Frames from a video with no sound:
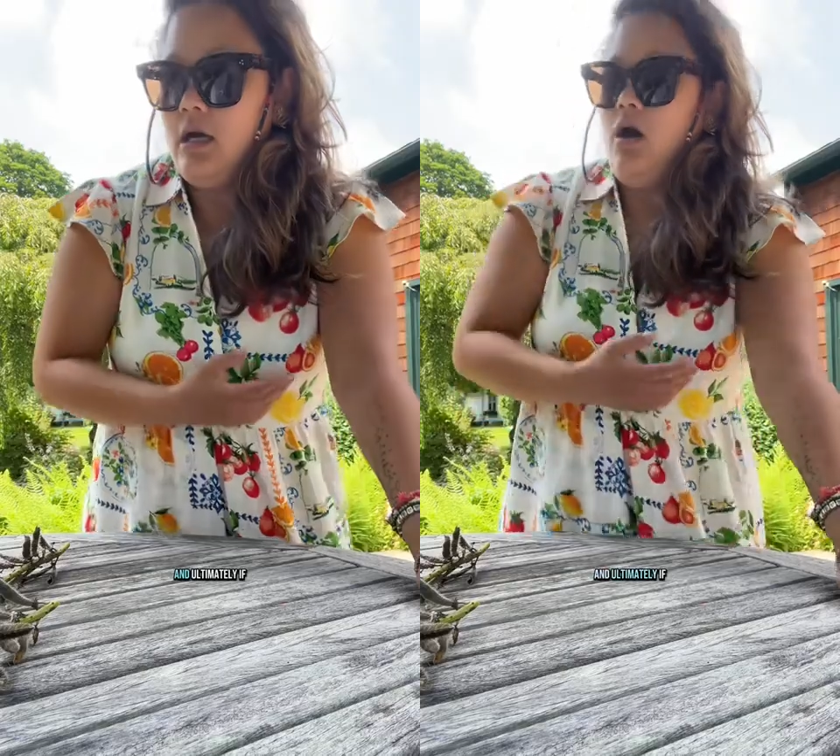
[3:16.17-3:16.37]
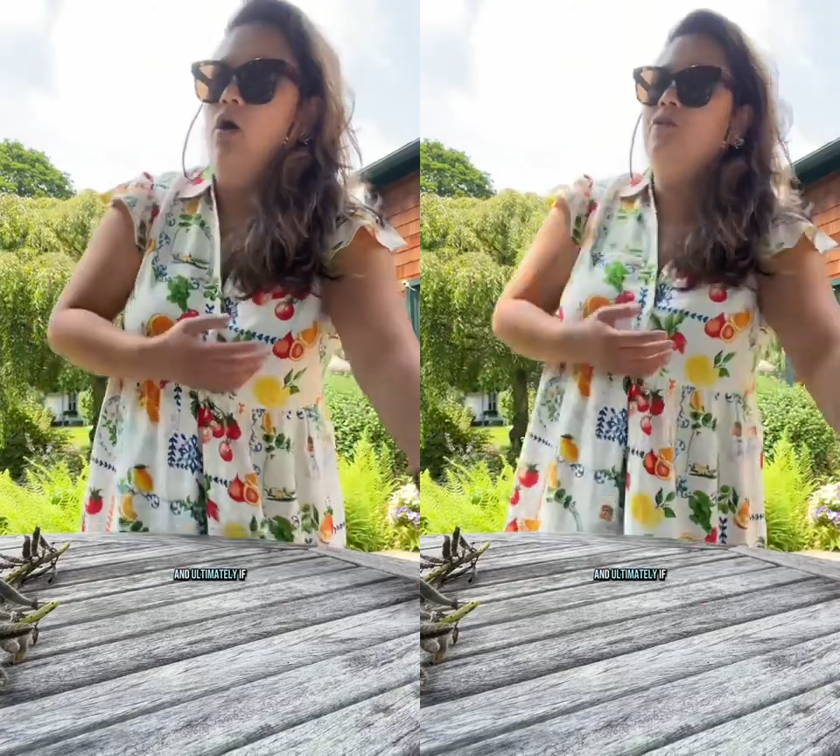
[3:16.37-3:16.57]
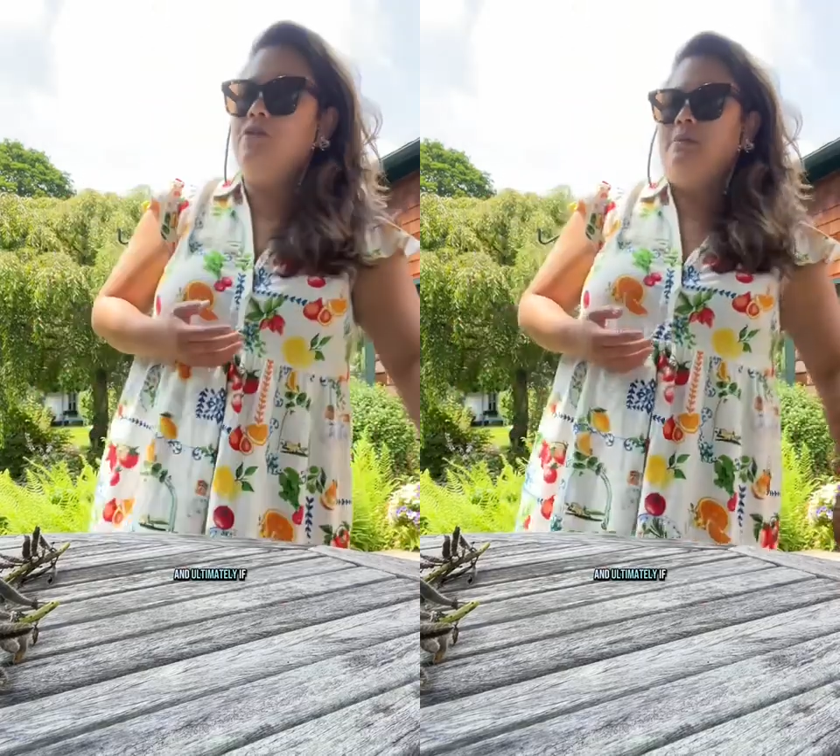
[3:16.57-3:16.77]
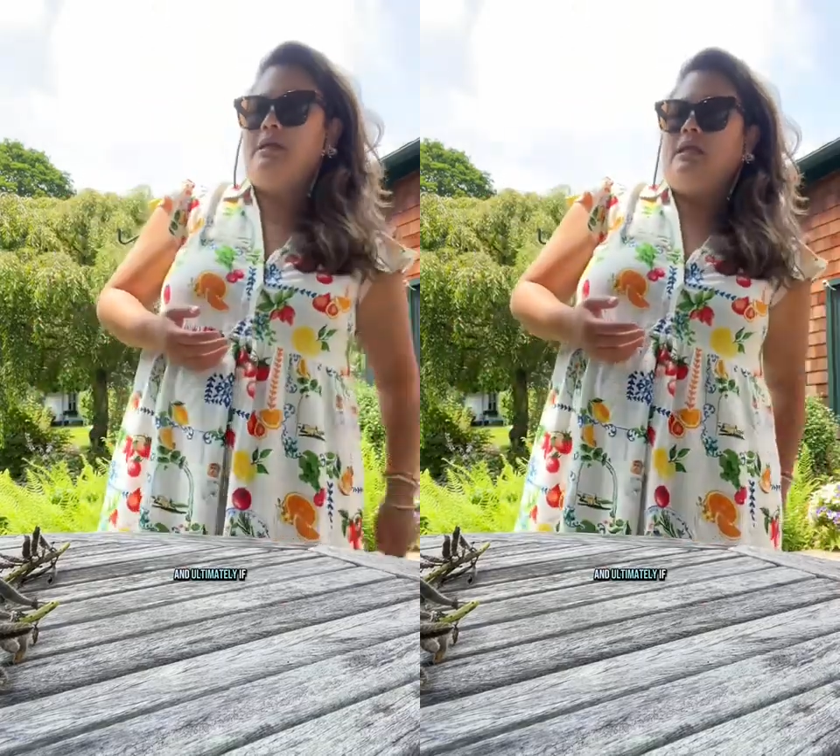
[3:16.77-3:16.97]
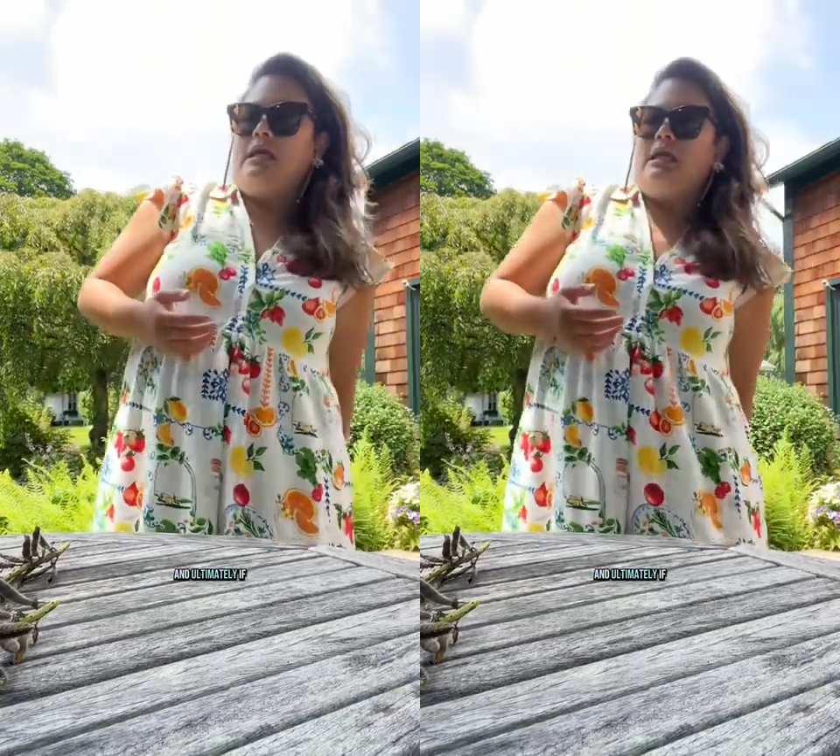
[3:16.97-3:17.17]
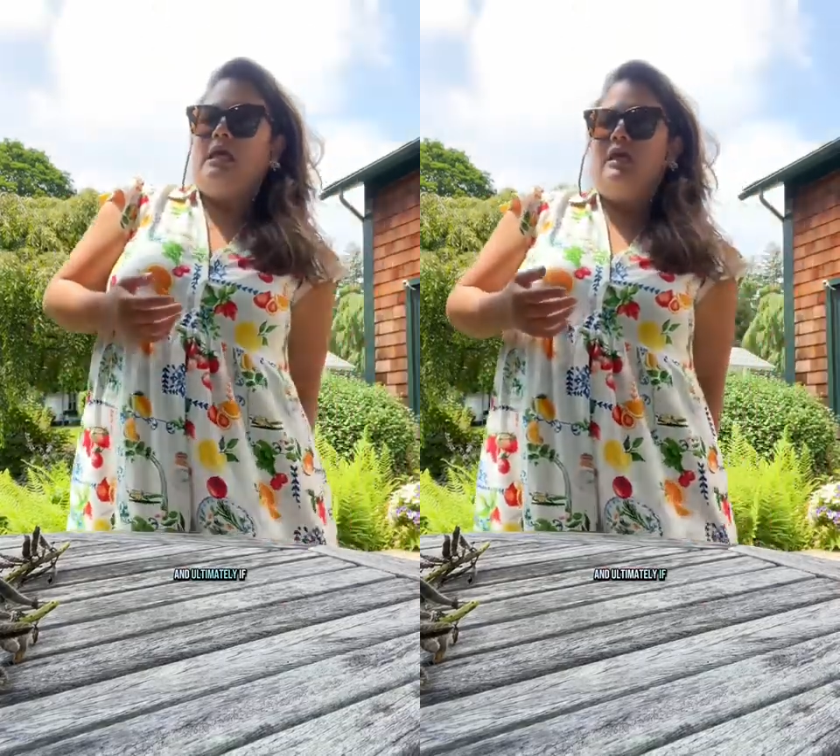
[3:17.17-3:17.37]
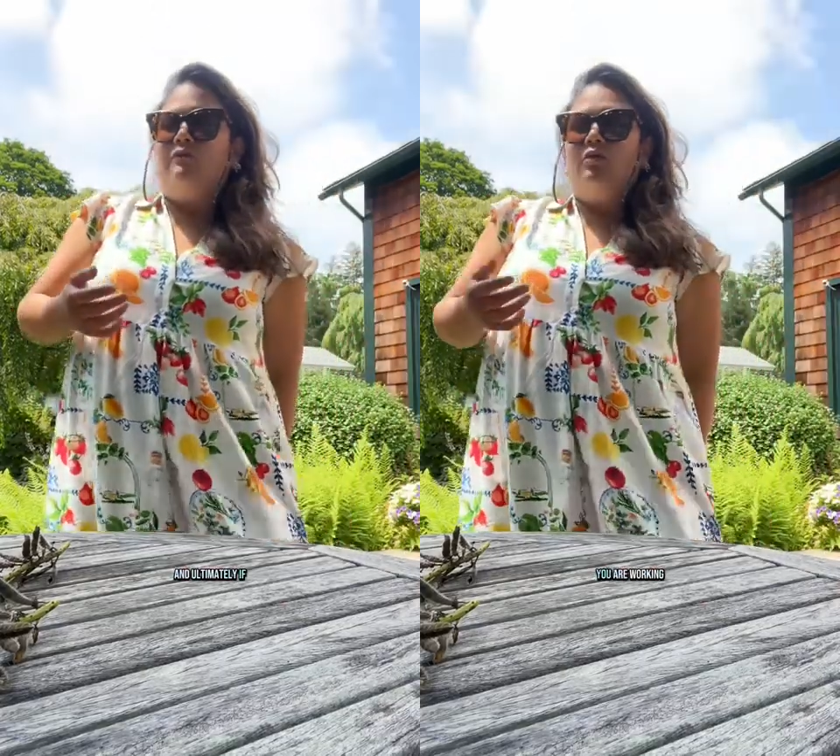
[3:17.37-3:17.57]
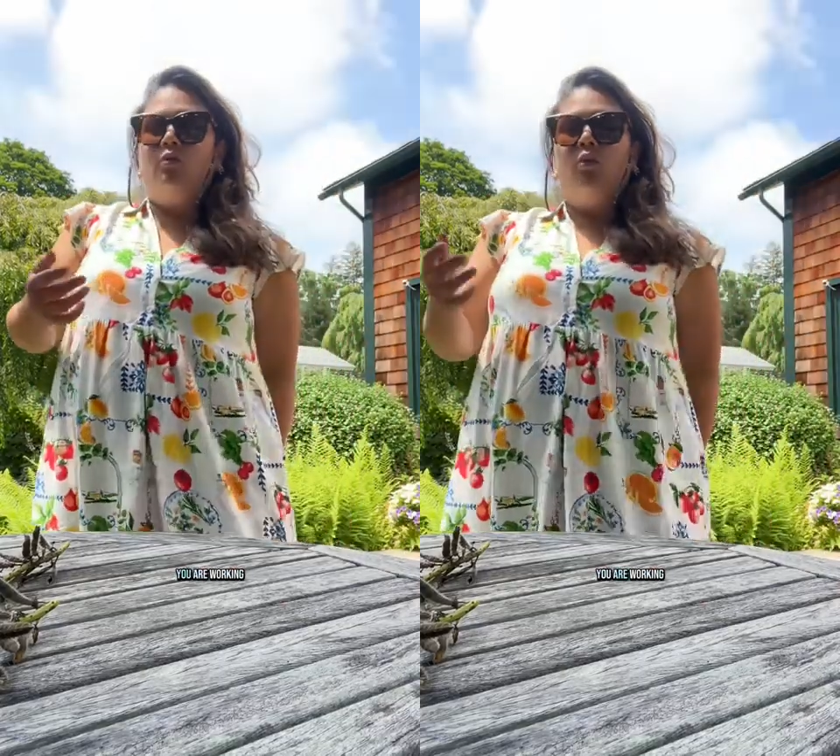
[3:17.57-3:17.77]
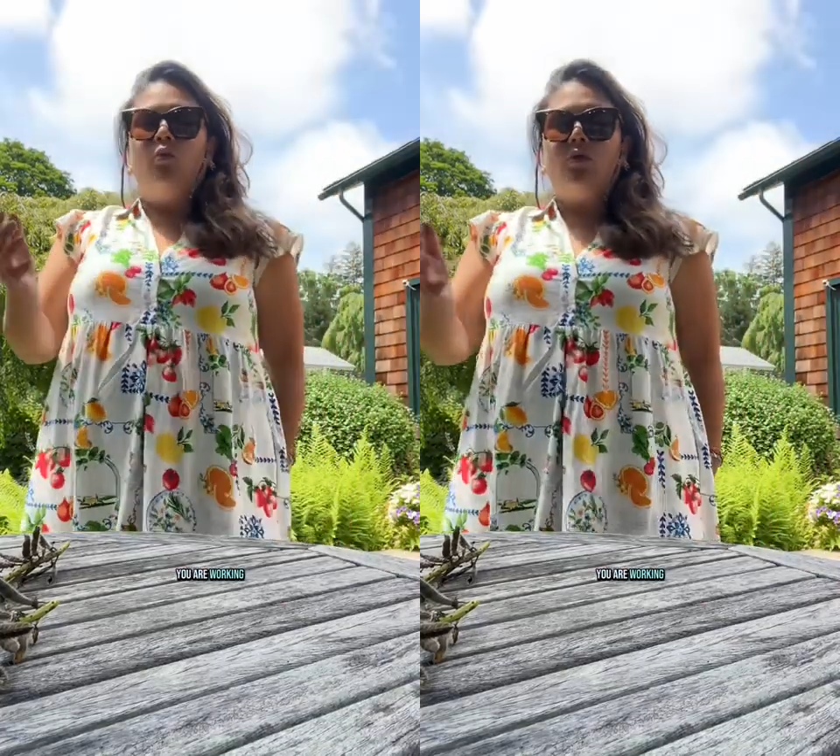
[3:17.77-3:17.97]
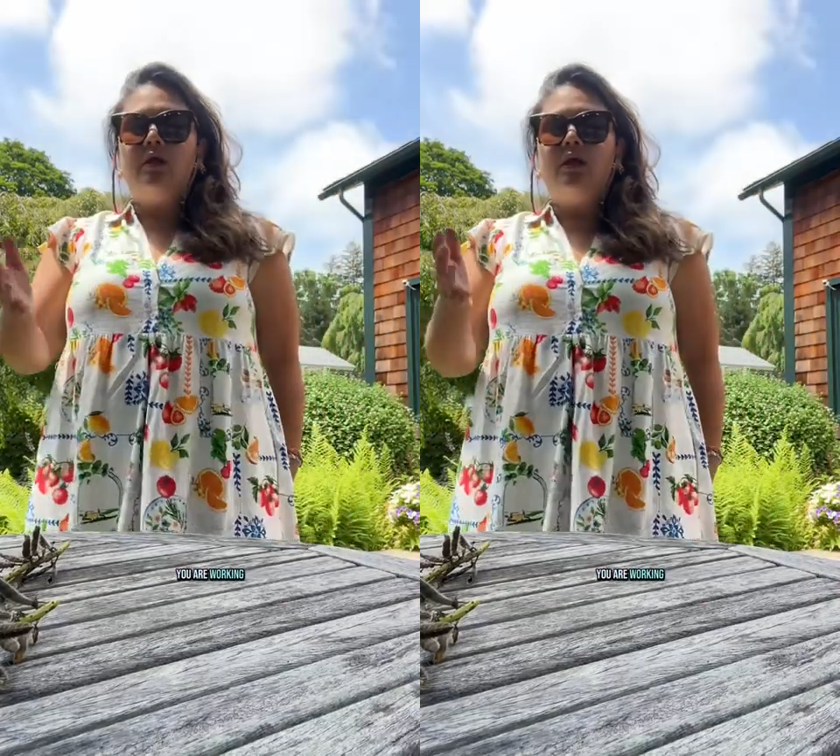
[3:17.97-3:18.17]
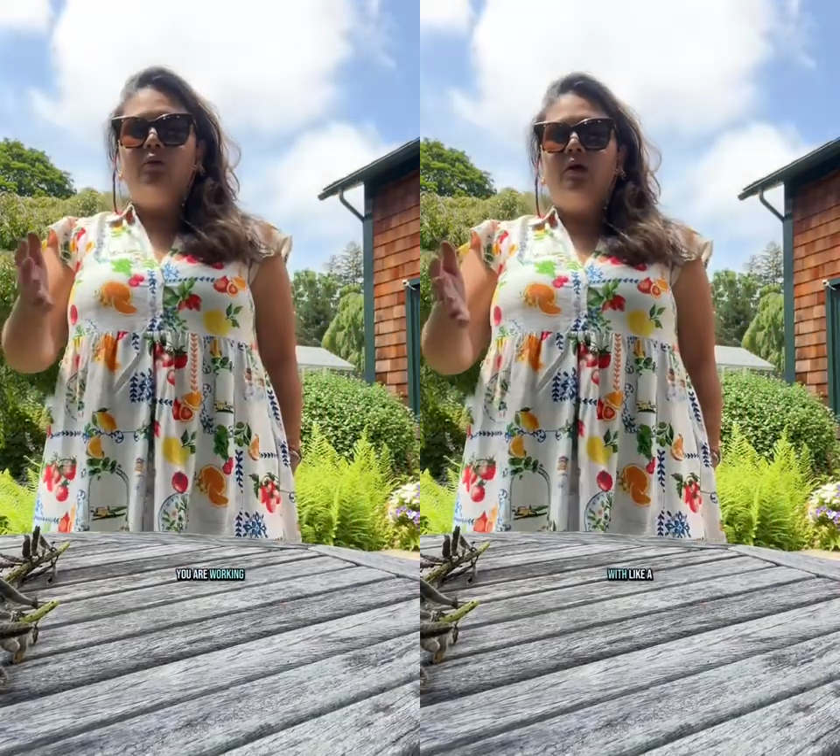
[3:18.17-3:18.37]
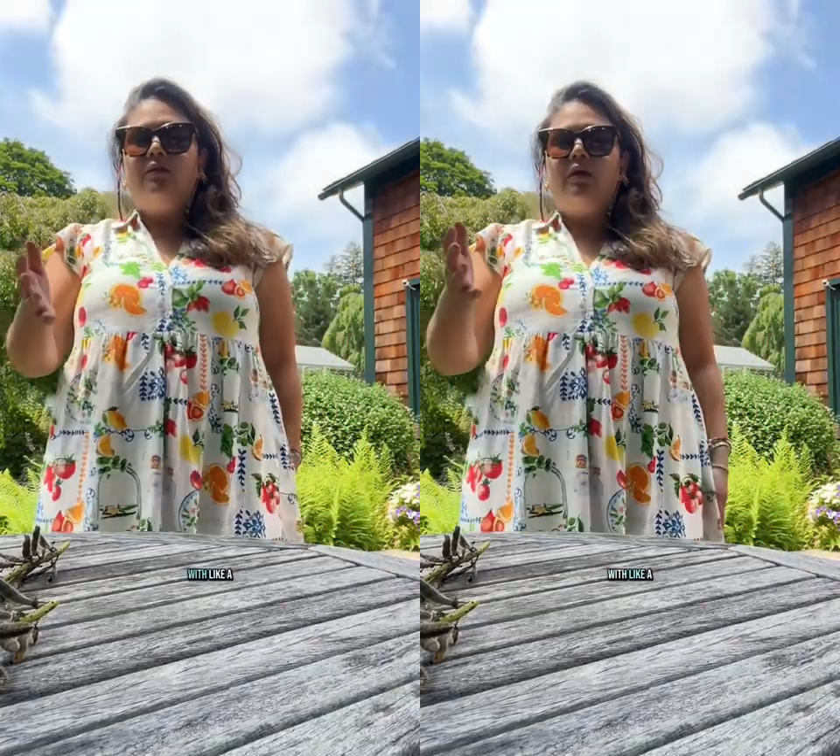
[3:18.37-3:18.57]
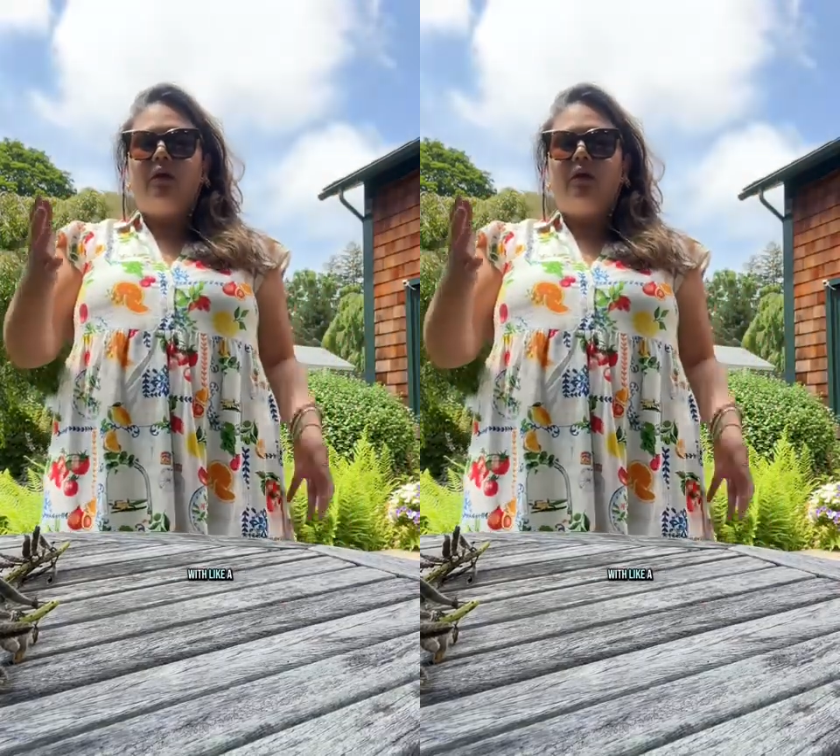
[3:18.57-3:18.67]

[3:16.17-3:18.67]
ultimately, if you are working with like a